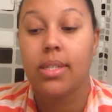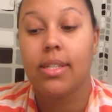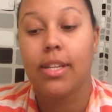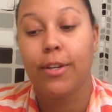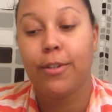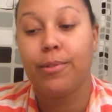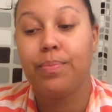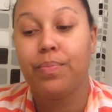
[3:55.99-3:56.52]

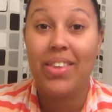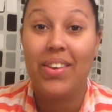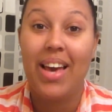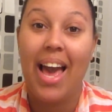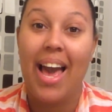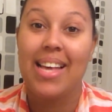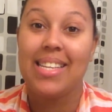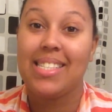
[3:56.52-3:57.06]
So, you
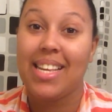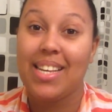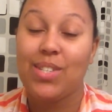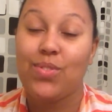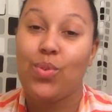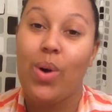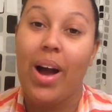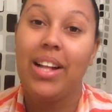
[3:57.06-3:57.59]
guys,
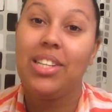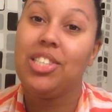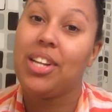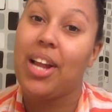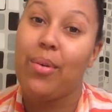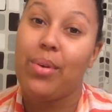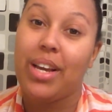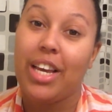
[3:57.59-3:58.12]
thanks for
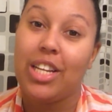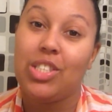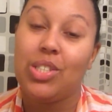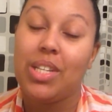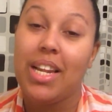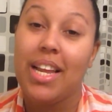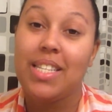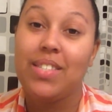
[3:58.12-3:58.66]
watching. I will catch
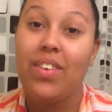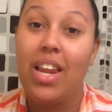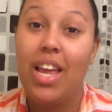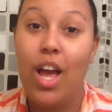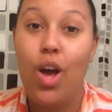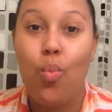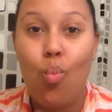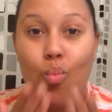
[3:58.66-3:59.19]
you in the next
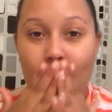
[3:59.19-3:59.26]
video.